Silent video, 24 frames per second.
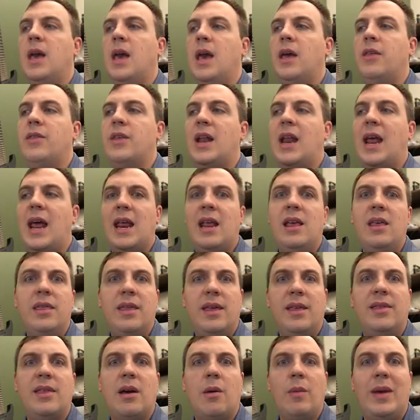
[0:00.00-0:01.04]
and then
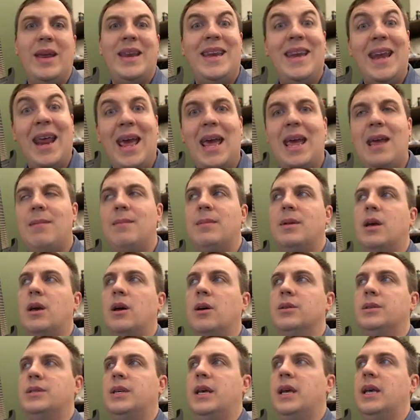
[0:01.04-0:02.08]
anything that we named
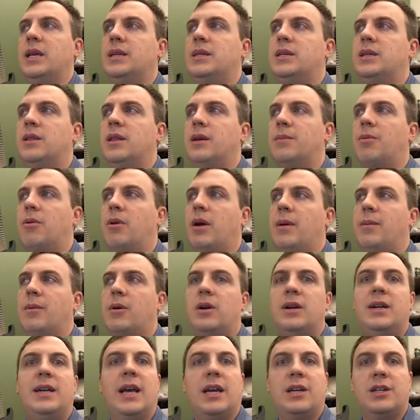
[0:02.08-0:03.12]
goes into the
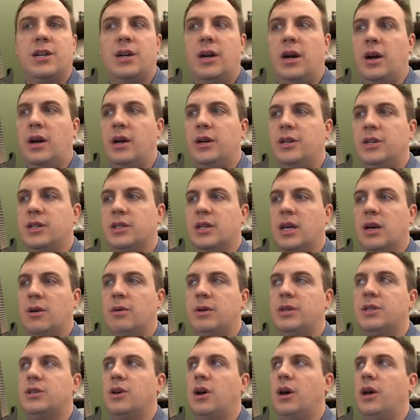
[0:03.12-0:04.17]
parameter dictionary, just like
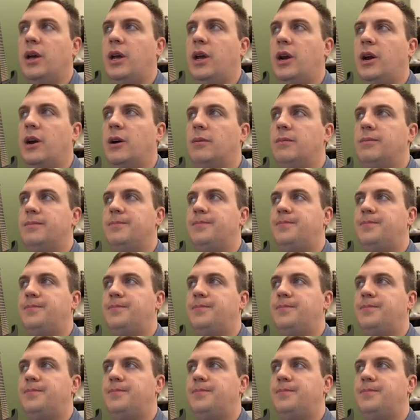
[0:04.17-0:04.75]
we saw here.